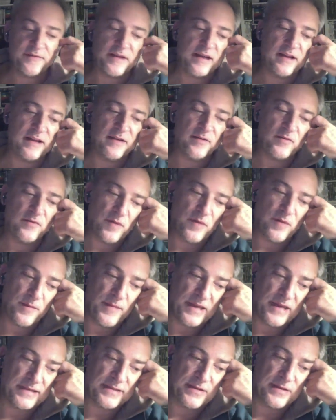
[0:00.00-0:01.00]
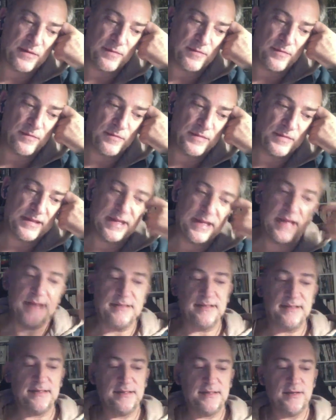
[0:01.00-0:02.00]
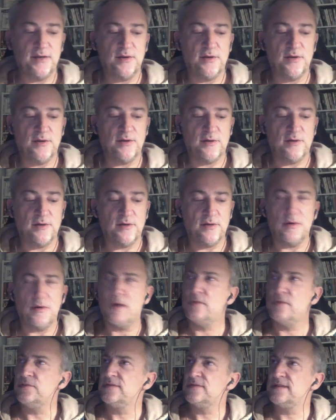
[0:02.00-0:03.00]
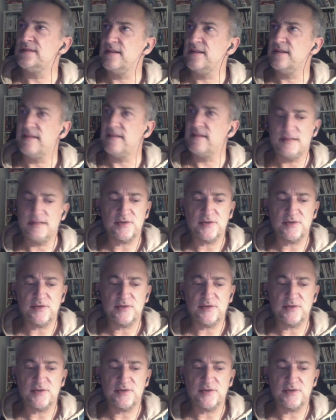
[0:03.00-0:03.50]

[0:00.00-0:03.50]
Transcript: And we make some tests, how do you say that?